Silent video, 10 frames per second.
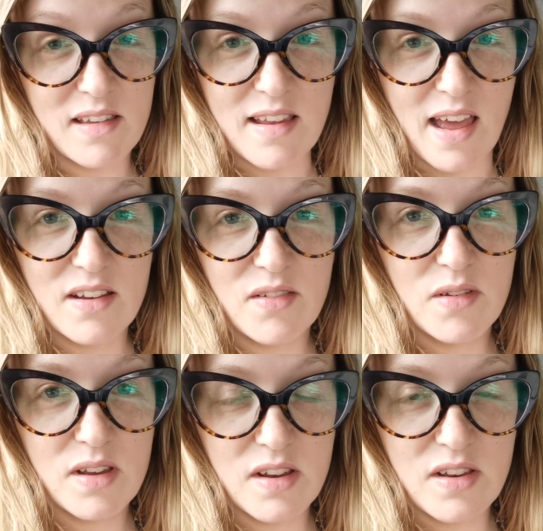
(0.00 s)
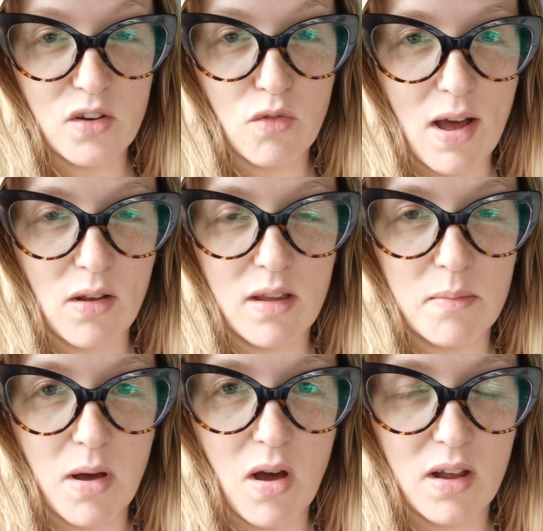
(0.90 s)
today. She did growl
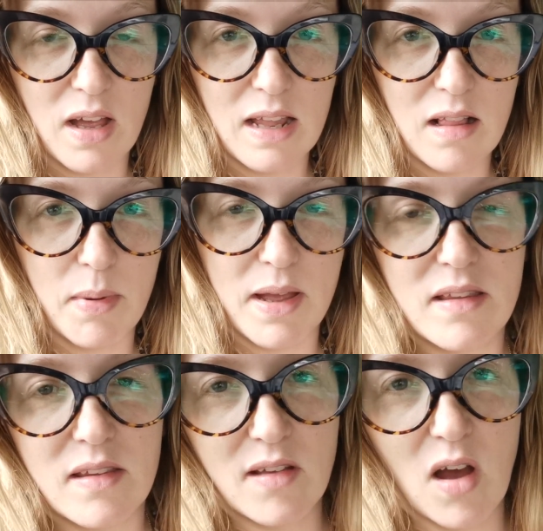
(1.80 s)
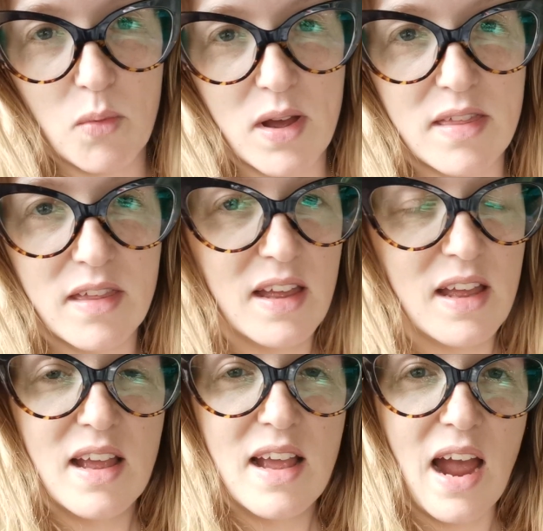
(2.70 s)
and bark a little bit to start with,
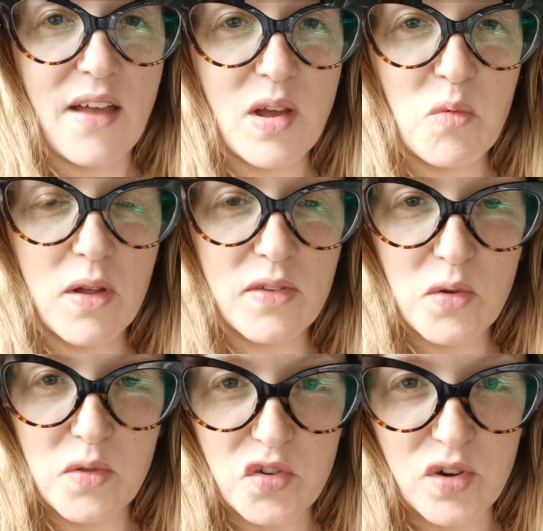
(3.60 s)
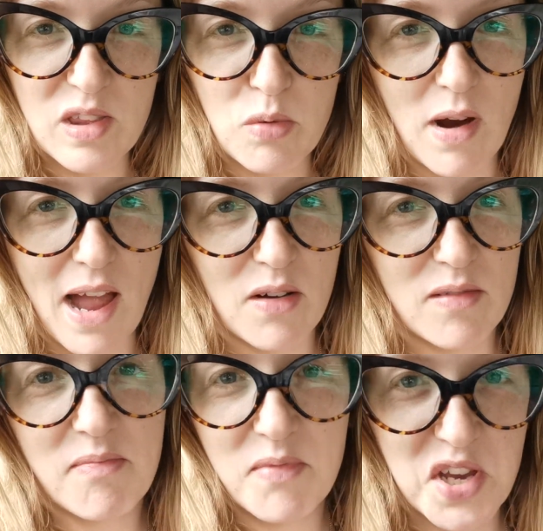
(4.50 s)
and then once all the treats were out,
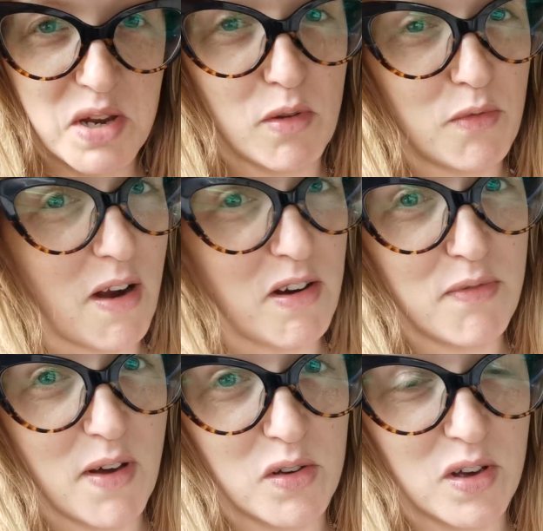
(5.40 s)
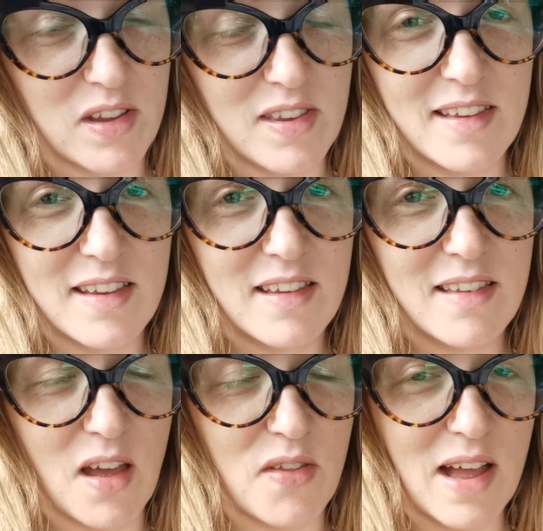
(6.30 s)
she was very focused.
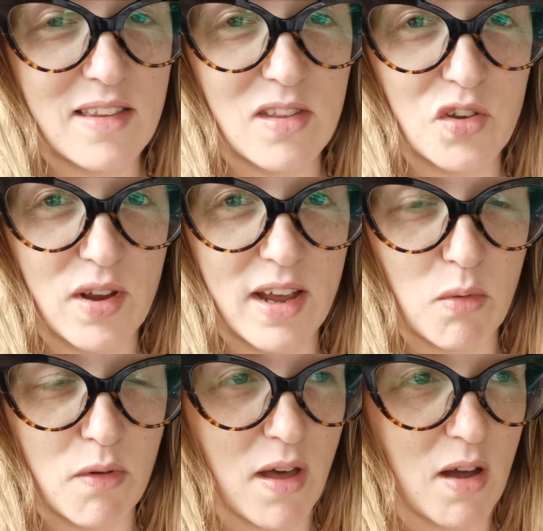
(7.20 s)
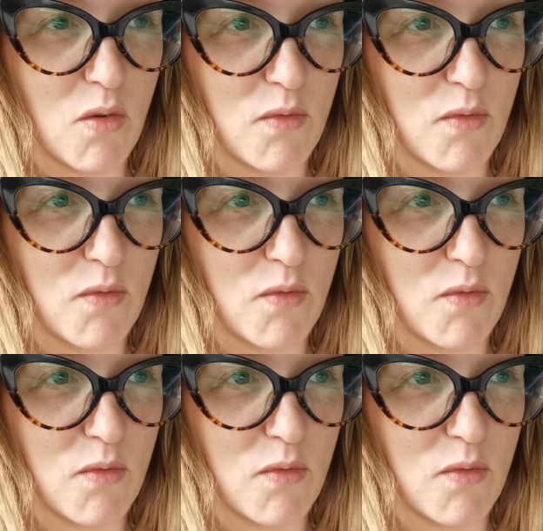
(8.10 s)
So that's the trick with her,